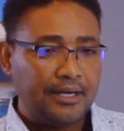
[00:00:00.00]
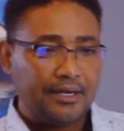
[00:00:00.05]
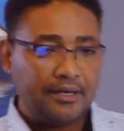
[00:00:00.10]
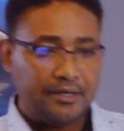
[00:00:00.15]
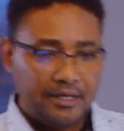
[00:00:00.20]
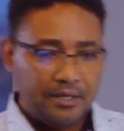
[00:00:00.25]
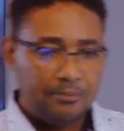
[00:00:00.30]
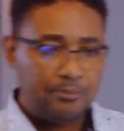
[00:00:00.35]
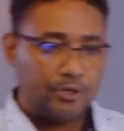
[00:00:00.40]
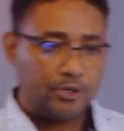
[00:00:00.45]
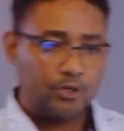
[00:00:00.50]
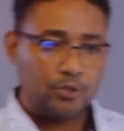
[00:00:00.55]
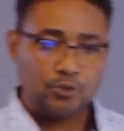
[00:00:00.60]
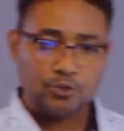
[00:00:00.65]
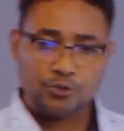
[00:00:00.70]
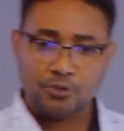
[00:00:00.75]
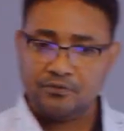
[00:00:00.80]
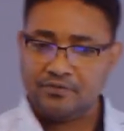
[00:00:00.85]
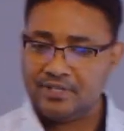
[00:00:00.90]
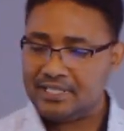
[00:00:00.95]
Nimrod
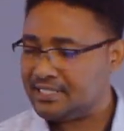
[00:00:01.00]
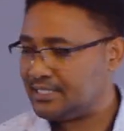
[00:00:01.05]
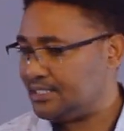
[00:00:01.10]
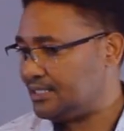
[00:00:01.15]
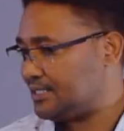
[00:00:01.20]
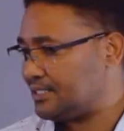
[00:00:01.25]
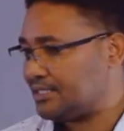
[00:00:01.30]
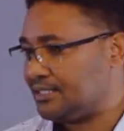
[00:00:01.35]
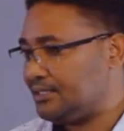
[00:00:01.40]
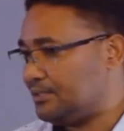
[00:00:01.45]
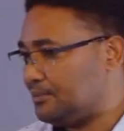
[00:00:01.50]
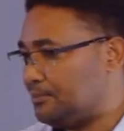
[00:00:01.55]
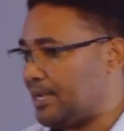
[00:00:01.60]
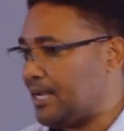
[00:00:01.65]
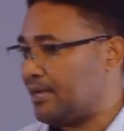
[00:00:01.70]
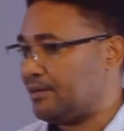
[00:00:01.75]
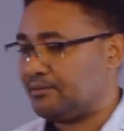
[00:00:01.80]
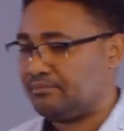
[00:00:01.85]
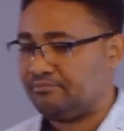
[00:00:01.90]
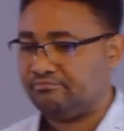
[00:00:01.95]
was obviously a skilled
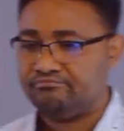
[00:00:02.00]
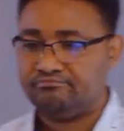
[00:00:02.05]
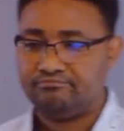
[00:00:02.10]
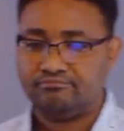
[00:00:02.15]
man,